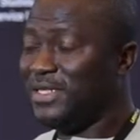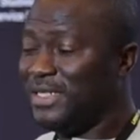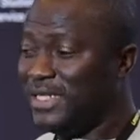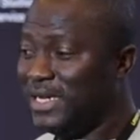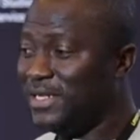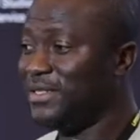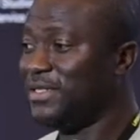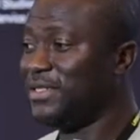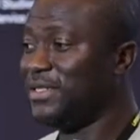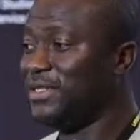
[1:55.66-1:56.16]

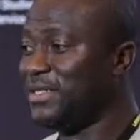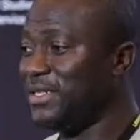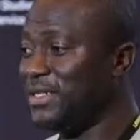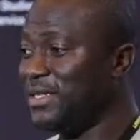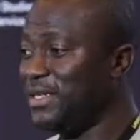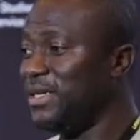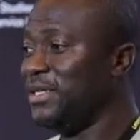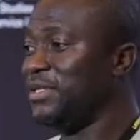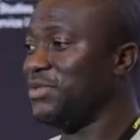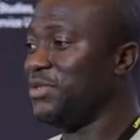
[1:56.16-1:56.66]
density
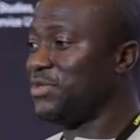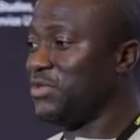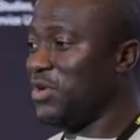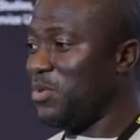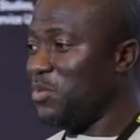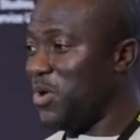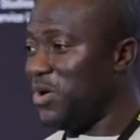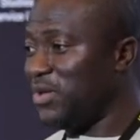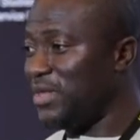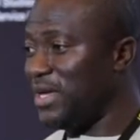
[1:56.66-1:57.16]
in
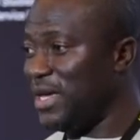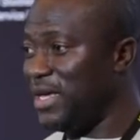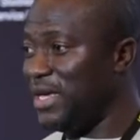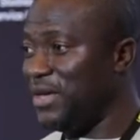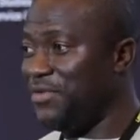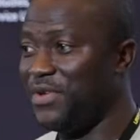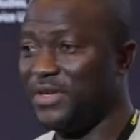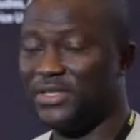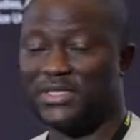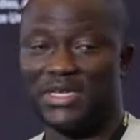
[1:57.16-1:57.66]
some other
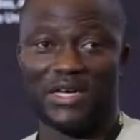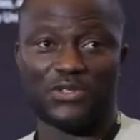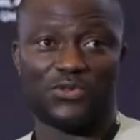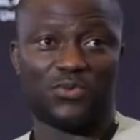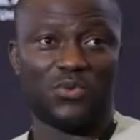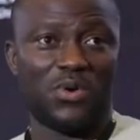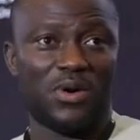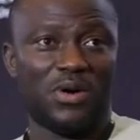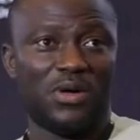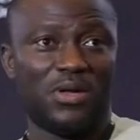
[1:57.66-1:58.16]
areas as
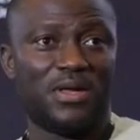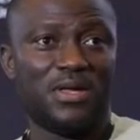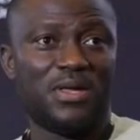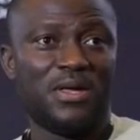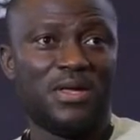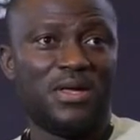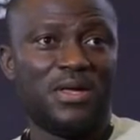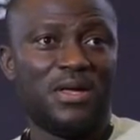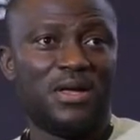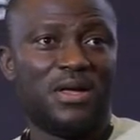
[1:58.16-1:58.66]
well.
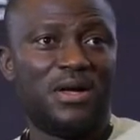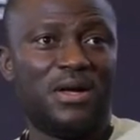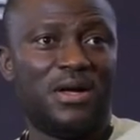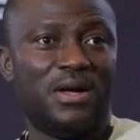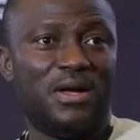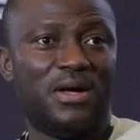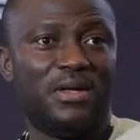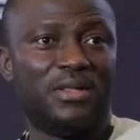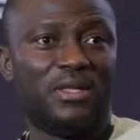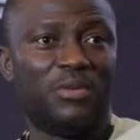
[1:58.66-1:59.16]

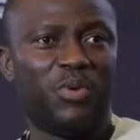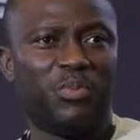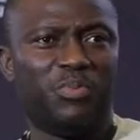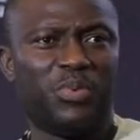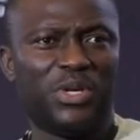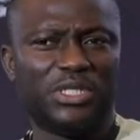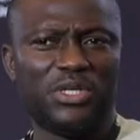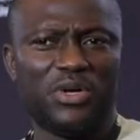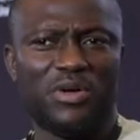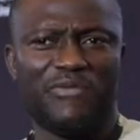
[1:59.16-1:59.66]
Uh, the
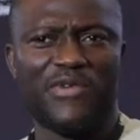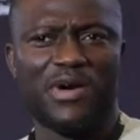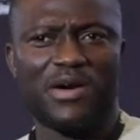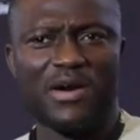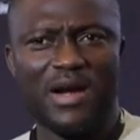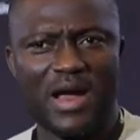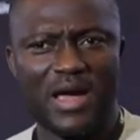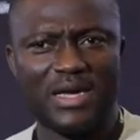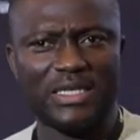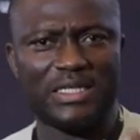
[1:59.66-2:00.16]
population of
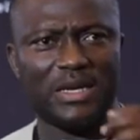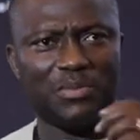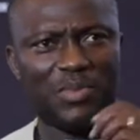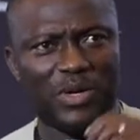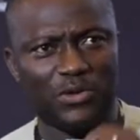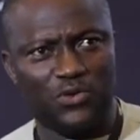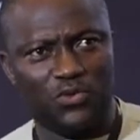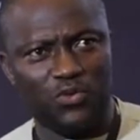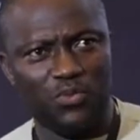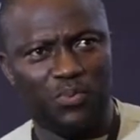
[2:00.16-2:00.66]
Accra is
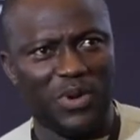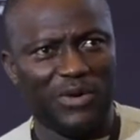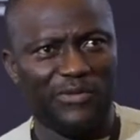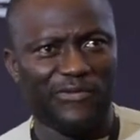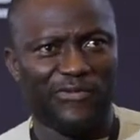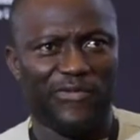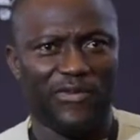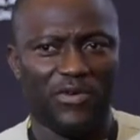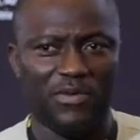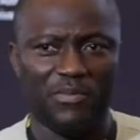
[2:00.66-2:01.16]
about
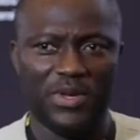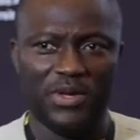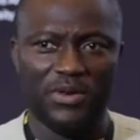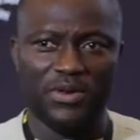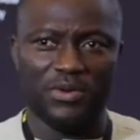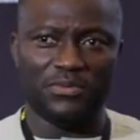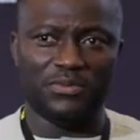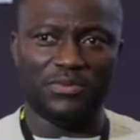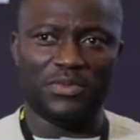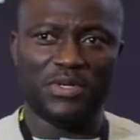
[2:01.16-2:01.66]
2.4
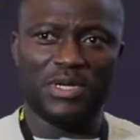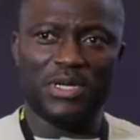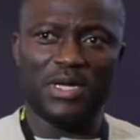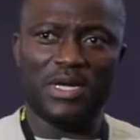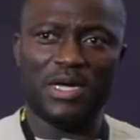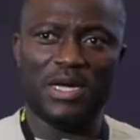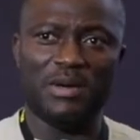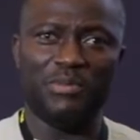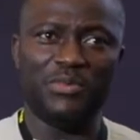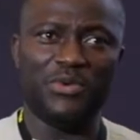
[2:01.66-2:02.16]
million
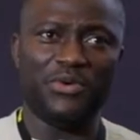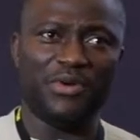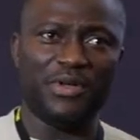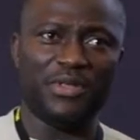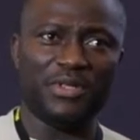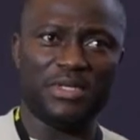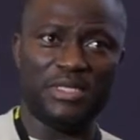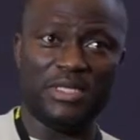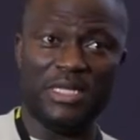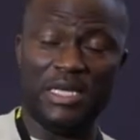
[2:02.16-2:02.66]
um, during,
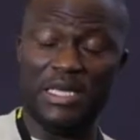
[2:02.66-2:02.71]
in